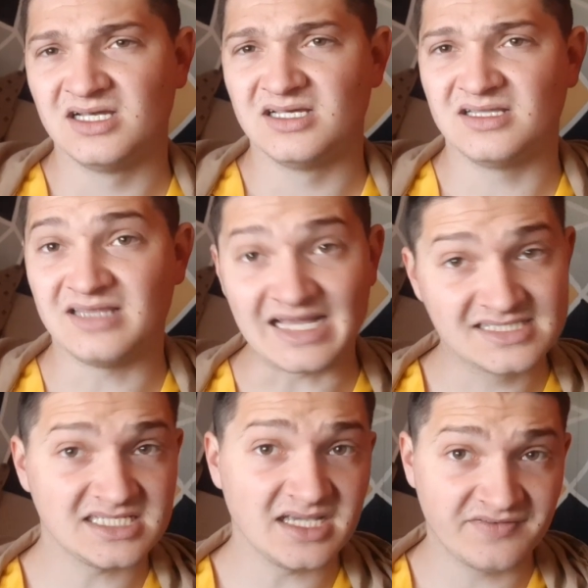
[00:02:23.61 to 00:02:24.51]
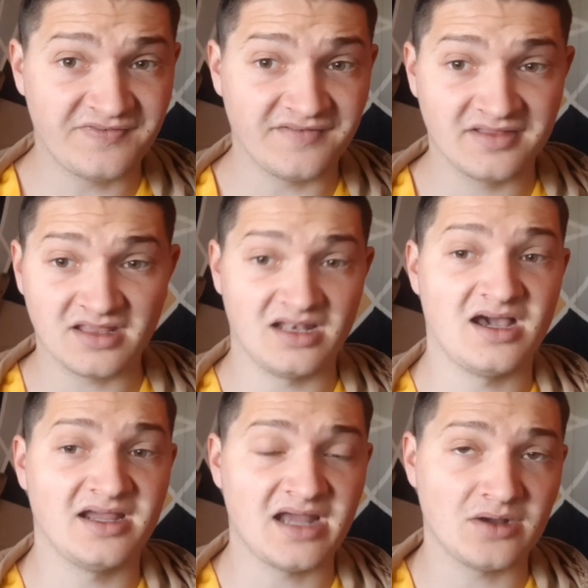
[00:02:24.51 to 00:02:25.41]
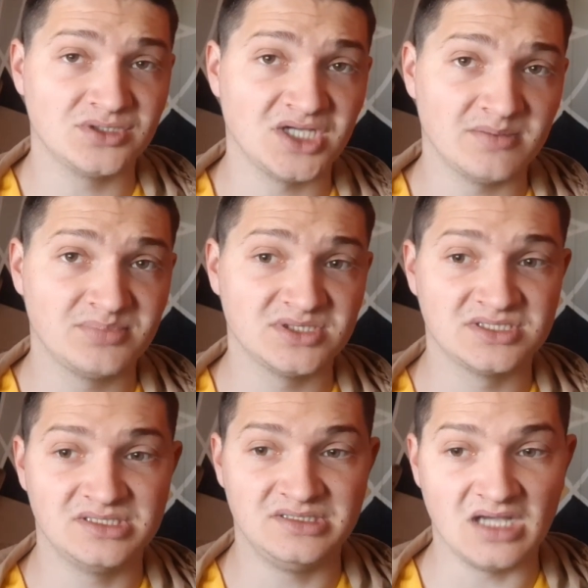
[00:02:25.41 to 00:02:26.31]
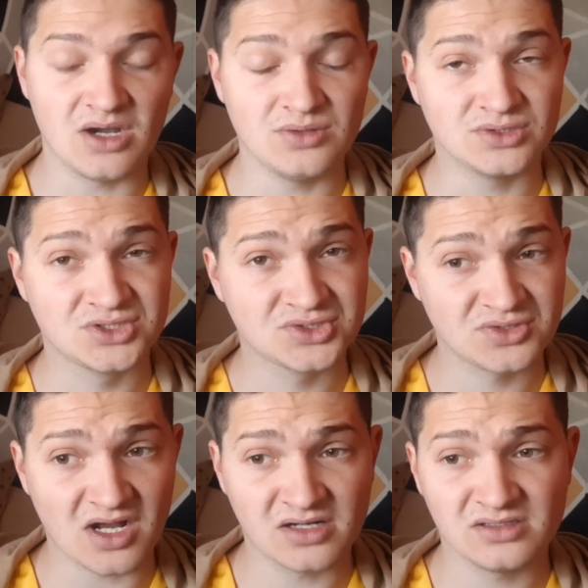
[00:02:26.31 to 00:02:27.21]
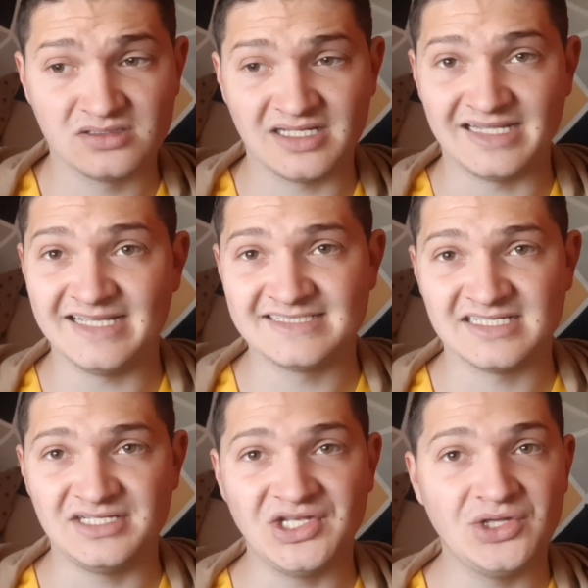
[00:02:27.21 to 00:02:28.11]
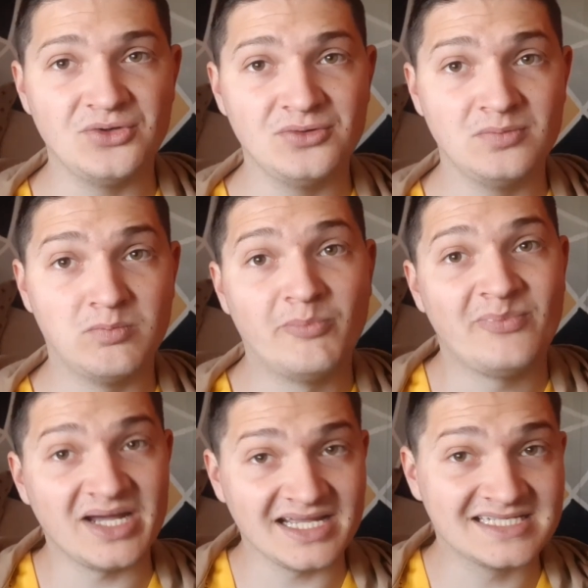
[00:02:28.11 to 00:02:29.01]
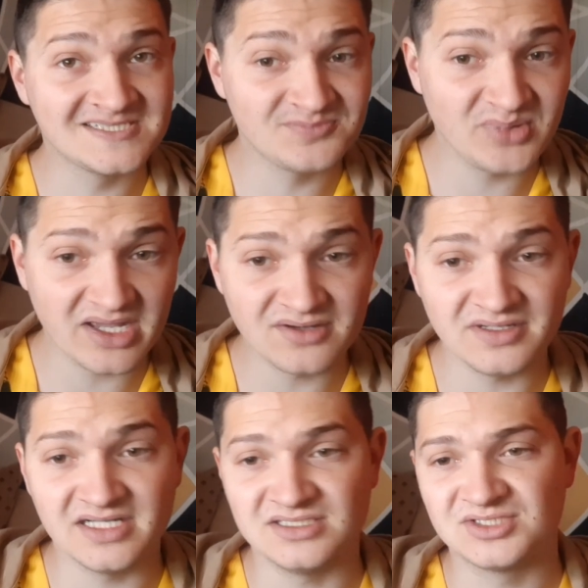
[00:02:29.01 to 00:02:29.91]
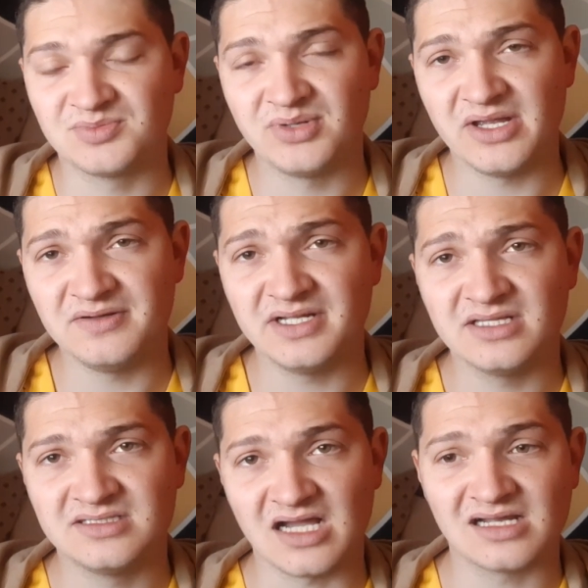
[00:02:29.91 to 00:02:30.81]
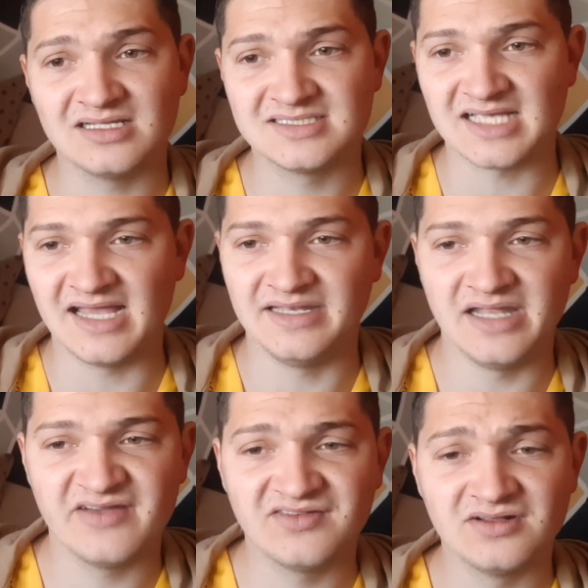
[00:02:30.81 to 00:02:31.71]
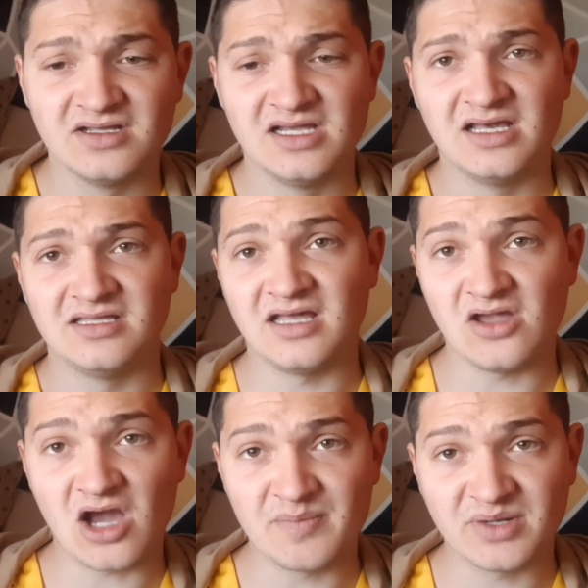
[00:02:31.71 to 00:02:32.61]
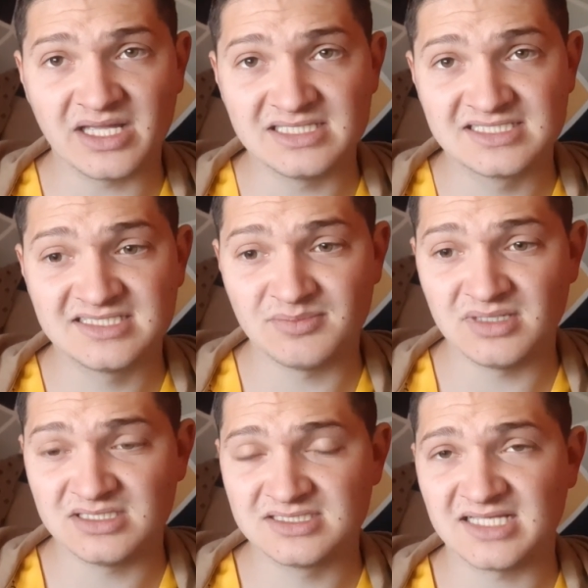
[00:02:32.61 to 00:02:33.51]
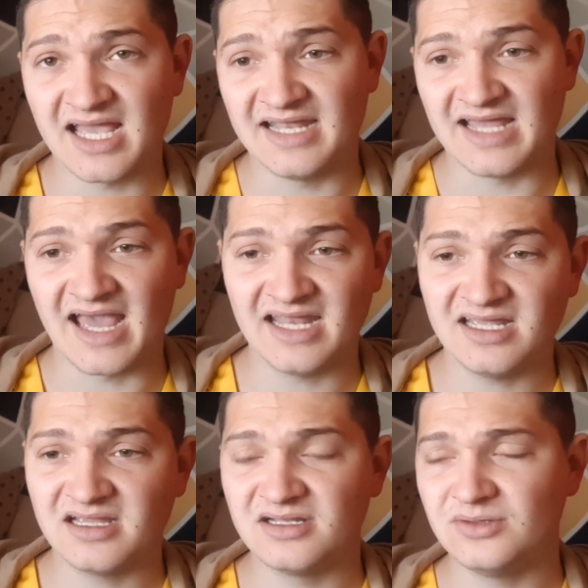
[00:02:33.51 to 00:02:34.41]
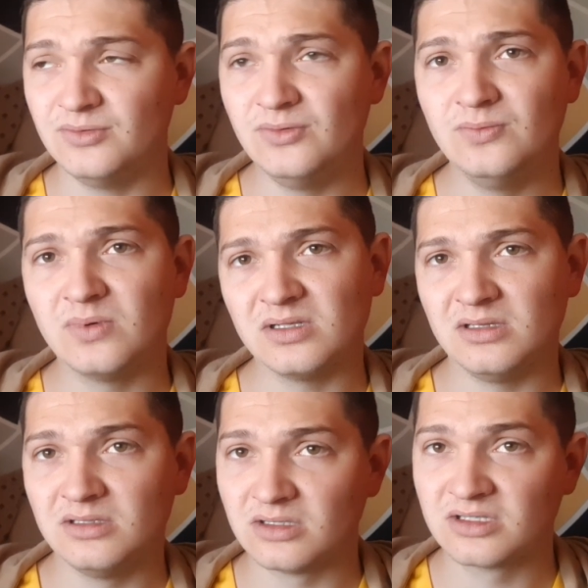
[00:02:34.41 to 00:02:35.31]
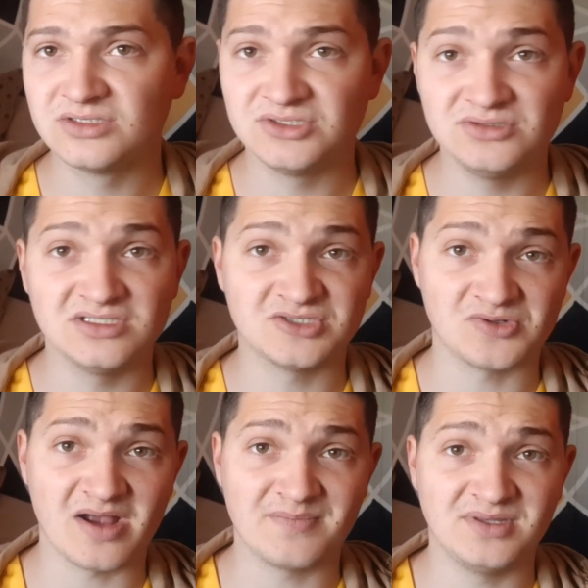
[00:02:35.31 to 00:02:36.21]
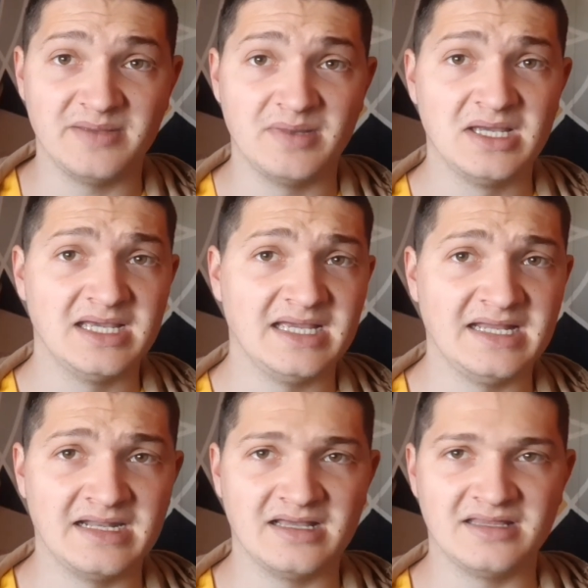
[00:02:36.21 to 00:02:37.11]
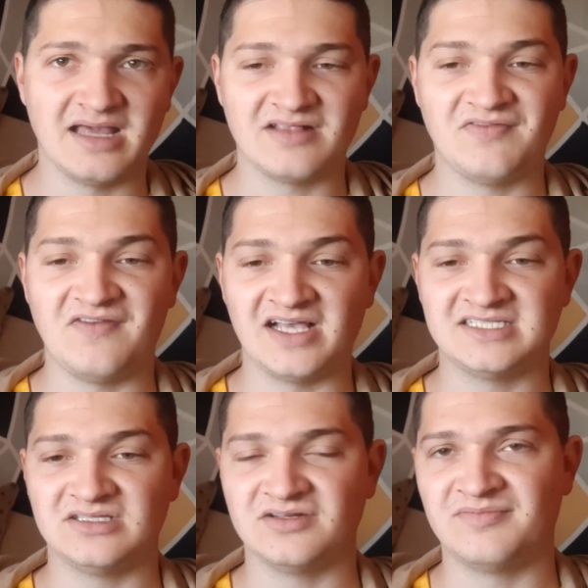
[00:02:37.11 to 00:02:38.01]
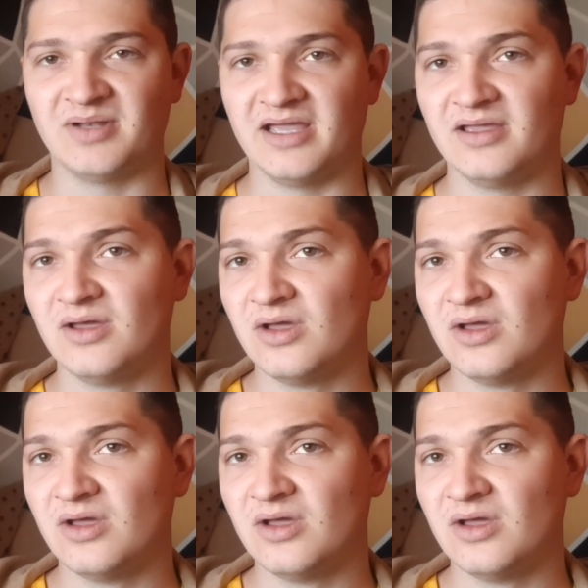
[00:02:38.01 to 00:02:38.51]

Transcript: That's if the line out jumpers don't struggle. It is a new but experienced pairing, Douglas and Neville. They are up against Simmons and Hanigan, who will look to disrupt them in that facet of play.